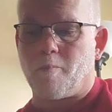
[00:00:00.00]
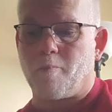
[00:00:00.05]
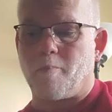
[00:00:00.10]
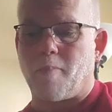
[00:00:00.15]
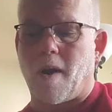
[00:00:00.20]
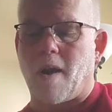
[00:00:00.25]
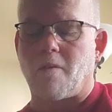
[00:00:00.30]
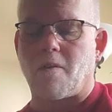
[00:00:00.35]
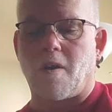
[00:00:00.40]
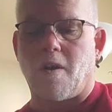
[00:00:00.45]

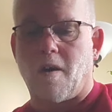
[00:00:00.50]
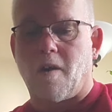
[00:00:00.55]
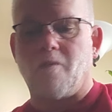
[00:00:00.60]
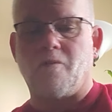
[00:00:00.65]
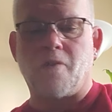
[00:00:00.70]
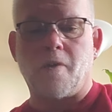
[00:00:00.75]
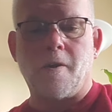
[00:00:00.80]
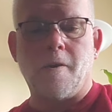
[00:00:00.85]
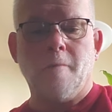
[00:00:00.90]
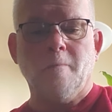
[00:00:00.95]
part
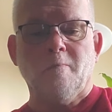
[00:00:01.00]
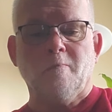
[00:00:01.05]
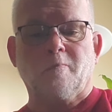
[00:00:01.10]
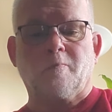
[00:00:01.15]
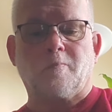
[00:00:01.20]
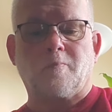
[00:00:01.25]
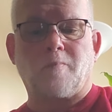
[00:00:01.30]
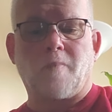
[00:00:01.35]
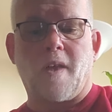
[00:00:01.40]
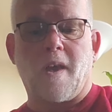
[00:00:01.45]
of
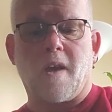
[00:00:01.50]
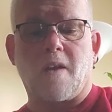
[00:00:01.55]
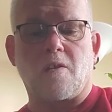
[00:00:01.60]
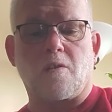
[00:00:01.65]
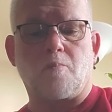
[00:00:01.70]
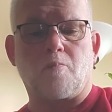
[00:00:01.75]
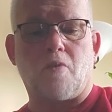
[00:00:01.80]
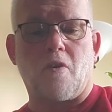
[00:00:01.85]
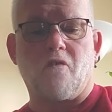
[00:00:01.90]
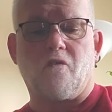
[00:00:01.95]

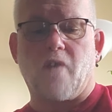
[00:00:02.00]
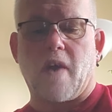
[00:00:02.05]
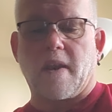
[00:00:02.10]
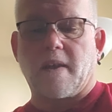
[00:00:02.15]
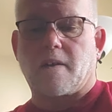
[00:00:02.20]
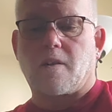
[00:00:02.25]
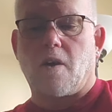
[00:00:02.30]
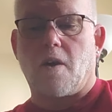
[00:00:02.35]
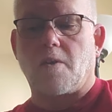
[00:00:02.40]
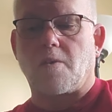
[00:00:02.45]
his
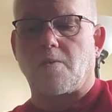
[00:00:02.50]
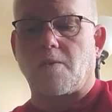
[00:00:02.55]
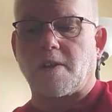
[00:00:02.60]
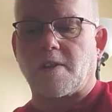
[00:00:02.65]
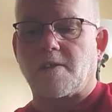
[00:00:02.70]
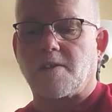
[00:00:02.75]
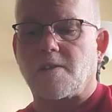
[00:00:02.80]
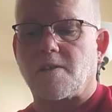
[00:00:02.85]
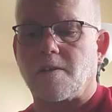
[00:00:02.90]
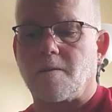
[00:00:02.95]
prophetic
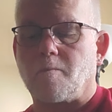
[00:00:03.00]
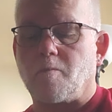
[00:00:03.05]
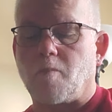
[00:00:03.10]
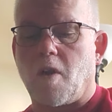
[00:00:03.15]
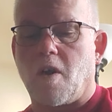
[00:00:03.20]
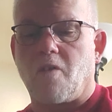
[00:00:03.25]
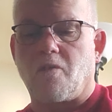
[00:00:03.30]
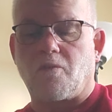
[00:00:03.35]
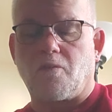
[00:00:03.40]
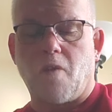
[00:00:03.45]
utterance
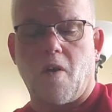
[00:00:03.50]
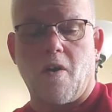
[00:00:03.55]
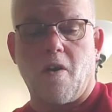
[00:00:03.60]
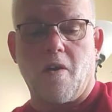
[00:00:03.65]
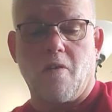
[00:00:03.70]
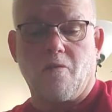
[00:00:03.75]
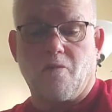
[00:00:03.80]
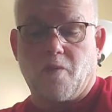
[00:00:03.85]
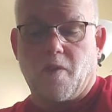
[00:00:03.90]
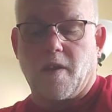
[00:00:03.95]

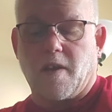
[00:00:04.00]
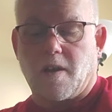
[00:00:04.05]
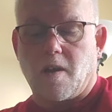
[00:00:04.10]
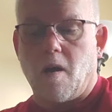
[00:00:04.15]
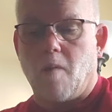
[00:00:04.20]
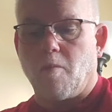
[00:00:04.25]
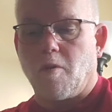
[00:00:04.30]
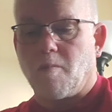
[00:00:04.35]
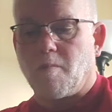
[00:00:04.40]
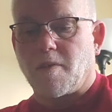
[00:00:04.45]
of the
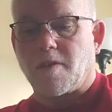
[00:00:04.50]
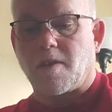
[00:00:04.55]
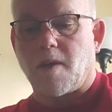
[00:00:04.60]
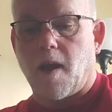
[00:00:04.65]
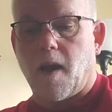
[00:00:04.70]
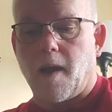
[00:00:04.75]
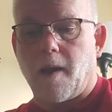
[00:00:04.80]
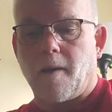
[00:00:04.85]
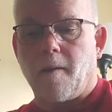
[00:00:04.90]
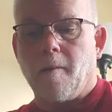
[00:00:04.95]
coming
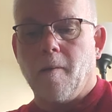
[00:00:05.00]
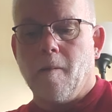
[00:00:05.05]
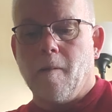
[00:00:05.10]
Messiah.